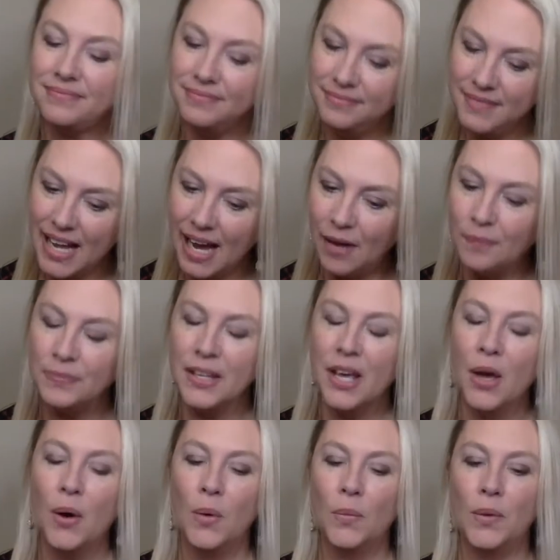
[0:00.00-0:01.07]
Now,
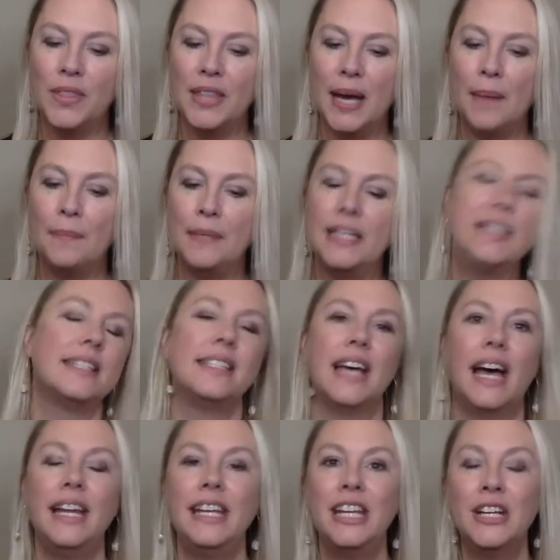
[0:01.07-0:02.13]
with that being
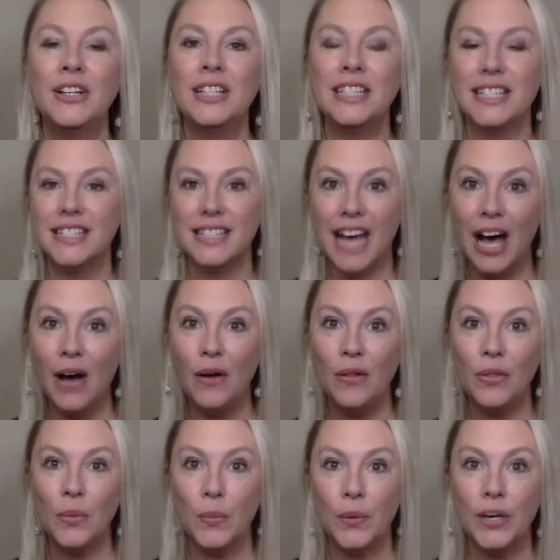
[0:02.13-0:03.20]
said, here in the
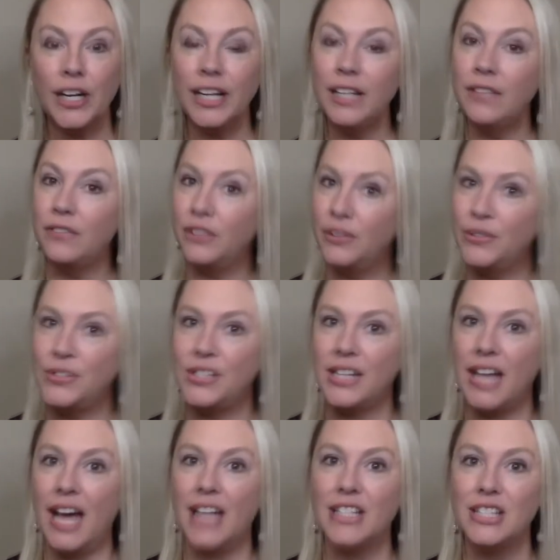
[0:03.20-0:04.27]
South, we're kind of used to that.